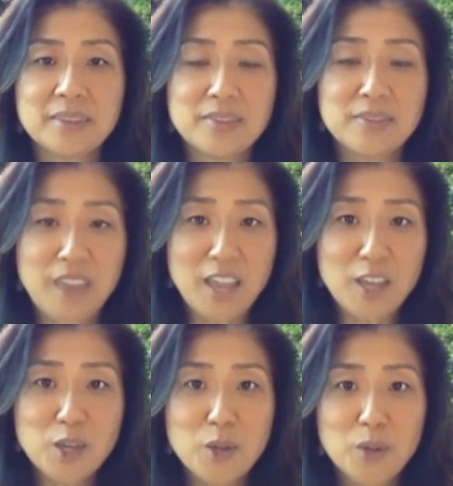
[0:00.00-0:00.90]

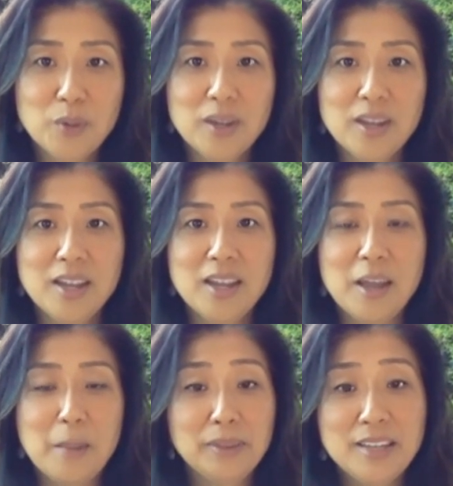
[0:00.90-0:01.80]
Thank you.
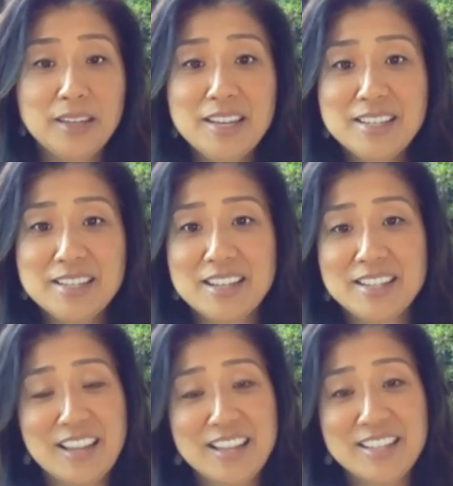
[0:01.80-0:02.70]
Please
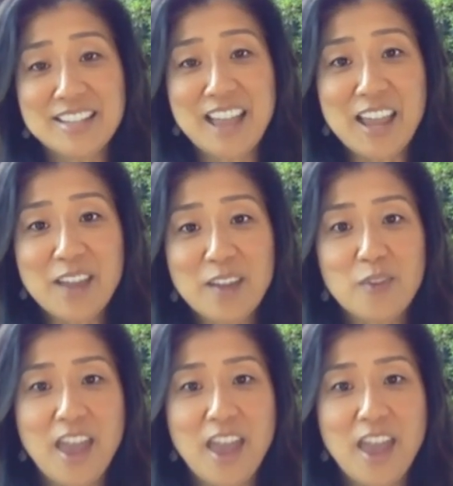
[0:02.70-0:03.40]
stay safe,